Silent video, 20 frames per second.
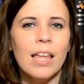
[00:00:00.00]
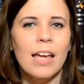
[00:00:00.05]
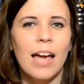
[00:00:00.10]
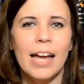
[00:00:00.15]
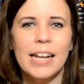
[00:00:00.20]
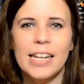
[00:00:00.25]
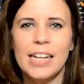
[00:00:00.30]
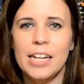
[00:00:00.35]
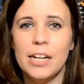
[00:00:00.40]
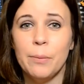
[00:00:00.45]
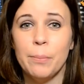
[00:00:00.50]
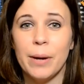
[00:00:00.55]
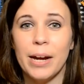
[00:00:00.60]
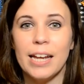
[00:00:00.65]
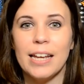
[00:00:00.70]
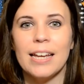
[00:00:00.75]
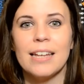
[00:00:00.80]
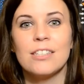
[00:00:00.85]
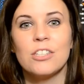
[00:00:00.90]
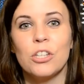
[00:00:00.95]
I needed a
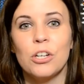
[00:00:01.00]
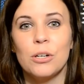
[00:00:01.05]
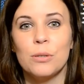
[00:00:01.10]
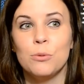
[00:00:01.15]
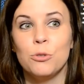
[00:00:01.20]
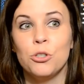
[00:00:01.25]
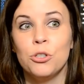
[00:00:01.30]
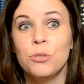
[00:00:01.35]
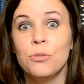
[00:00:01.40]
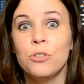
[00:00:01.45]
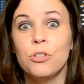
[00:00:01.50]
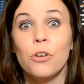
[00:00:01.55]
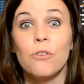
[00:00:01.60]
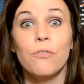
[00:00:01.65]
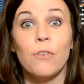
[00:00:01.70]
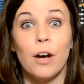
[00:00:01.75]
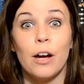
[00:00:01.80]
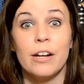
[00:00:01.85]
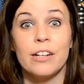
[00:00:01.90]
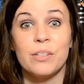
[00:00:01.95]
break. So June so
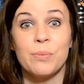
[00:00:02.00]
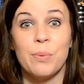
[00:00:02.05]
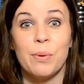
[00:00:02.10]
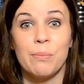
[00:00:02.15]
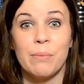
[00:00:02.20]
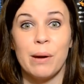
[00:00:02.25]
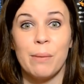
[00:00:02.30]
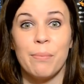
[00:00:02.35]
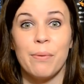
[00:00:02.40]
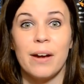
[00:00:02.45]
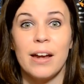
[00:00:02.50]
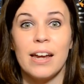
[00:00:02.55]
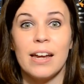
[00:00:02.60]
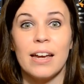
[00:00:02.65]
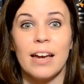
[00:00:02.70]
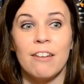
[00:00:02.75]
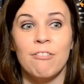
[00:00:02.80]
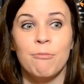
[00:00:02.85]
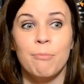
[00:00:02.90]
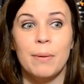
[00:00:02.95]
far has been my break.
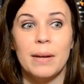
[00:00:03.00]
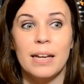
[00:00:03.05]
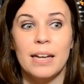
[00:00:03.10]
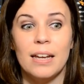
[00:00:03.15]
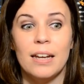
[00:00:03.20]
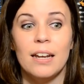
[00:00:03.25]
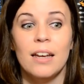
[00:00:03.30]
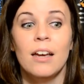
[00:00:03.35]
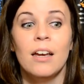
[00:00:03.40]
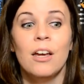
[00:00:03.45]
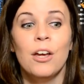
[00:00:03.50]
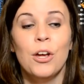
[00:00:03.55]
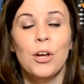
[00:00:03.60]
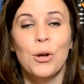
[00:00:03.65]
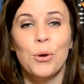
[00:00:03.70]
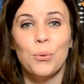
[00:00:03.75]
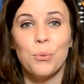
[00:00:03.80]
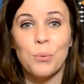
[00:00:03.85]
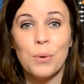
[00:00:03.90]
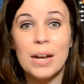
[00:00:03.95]
I've been
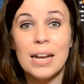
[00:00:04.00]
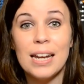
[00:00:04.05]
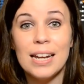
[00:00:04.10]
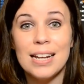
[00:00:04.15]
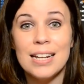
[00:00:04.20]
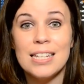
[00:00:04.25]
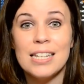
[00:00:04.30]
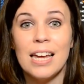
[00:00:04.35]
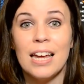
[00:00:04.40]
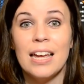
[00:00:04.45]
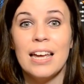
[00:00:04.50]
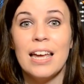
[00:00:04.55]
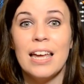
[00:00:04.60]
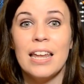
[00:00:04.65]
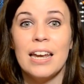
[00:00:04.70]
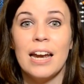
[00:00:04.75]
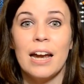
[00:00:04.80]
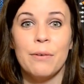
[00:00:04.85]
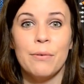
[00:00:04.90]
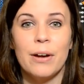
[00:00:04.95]
reading a
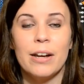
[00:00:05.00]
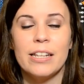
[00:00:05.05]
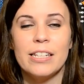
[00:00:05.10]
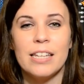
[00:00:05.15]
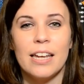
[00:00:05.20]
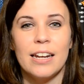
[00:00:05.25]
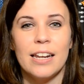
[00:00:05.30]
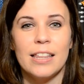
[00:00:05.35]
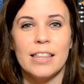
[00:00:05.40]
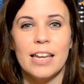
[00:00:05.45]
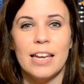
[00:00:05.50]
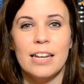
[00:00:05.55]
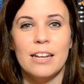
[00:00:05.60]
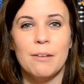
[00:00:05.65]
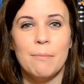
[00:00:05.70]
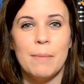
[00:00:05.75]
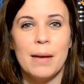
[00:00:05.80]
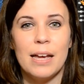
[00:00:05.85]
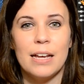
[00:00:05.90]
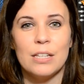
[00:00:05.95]
ton. I read a ton at the end
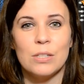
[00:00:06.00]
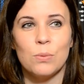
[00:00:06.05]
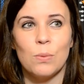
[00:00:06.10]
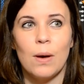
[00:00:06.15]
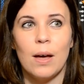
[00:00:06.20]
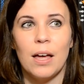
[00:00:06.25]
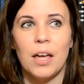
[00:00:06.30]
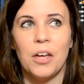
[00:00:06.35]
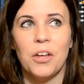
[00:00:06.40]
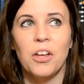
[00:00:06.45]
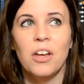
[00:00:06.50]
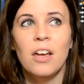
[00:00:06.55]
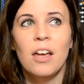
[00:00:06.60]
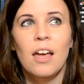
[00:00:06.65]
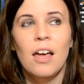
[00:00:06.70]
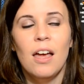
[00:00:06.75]
of May as well.